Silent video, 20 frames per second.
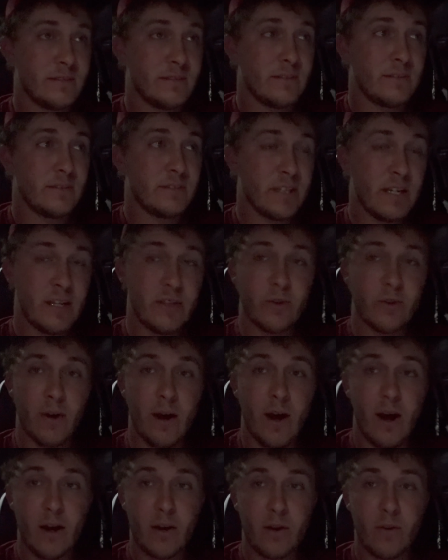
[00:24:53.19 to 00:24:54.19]
see the
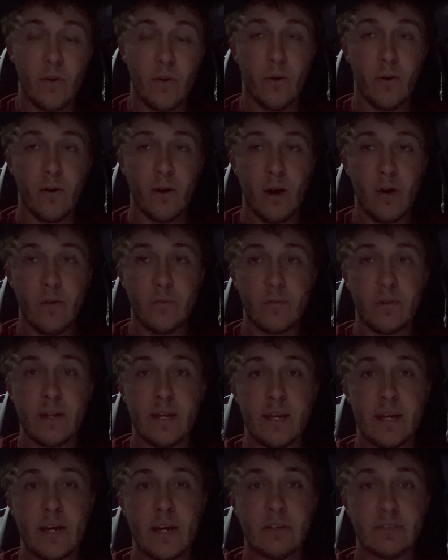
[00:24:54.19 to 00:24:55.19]
rock, or hopefully
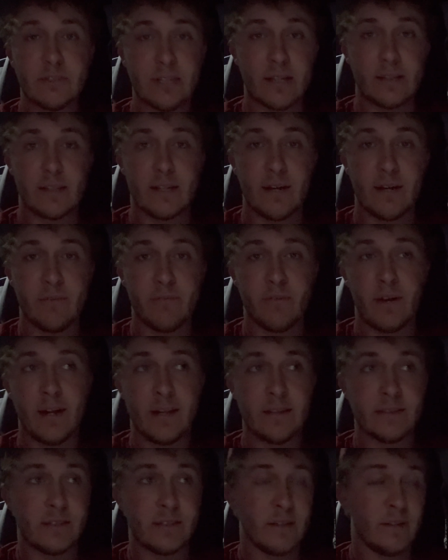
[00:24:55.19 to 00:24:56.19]
he goes out there and
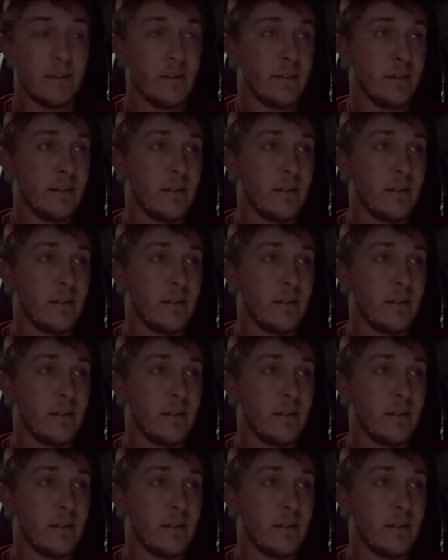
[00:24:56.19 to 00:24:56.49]
finds it and